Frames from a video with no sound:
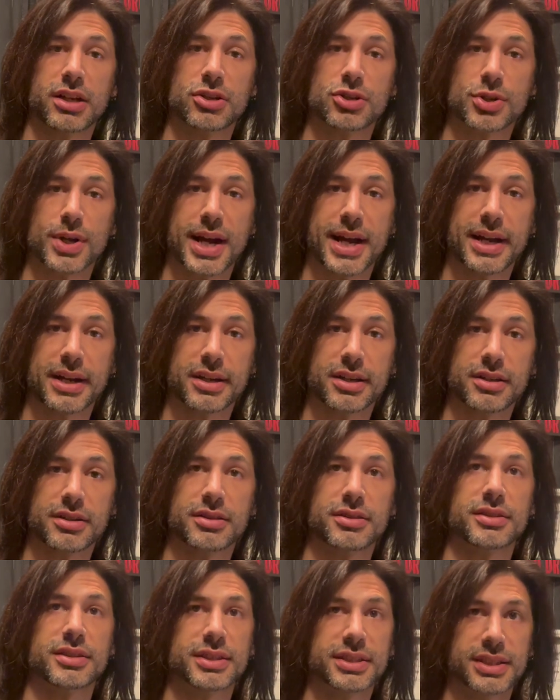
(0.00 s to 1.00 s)
track,
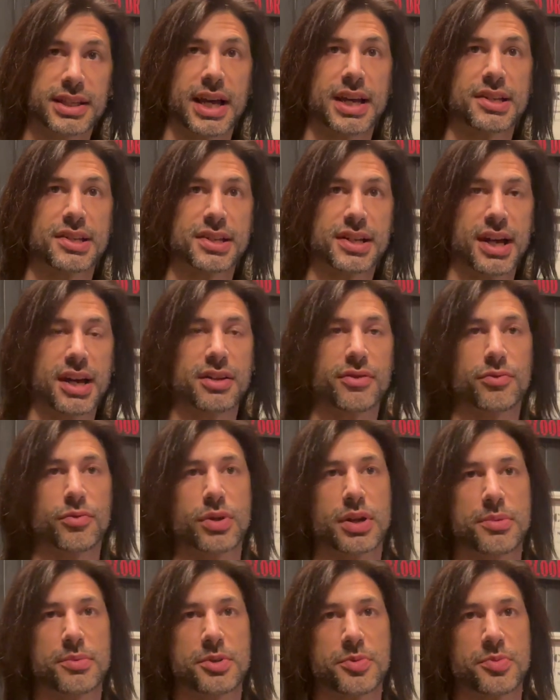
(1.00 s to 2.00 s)
that's kind of
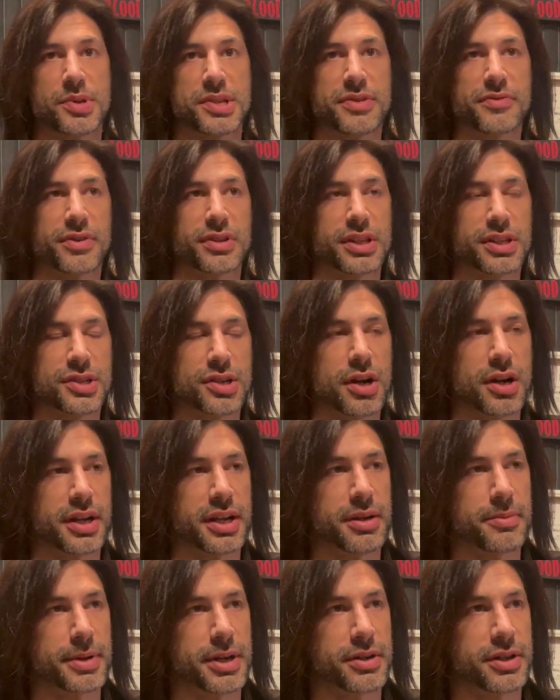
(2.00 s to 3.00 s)
what I'm specifically talking
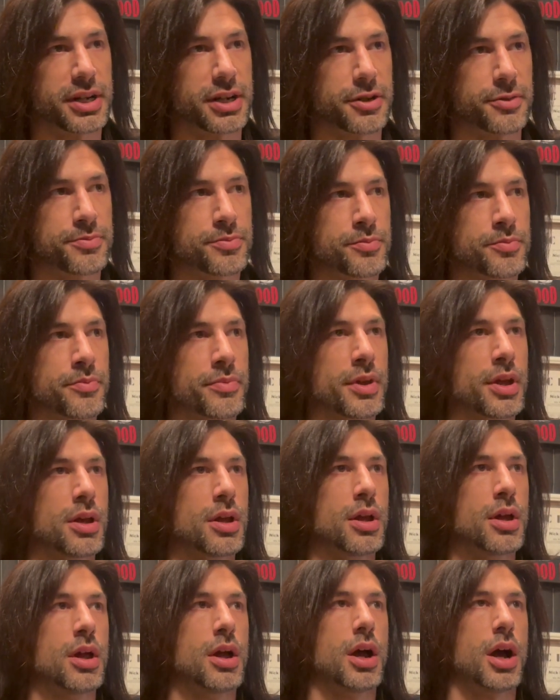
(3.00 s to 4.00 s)
about here.
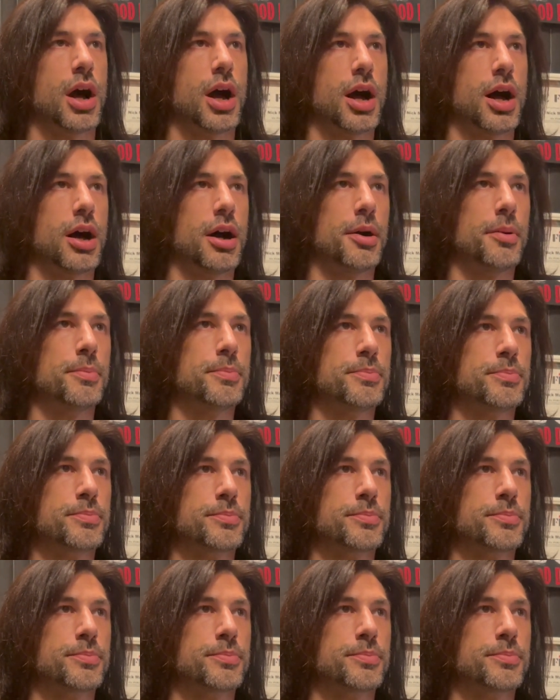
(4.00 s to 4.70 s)
I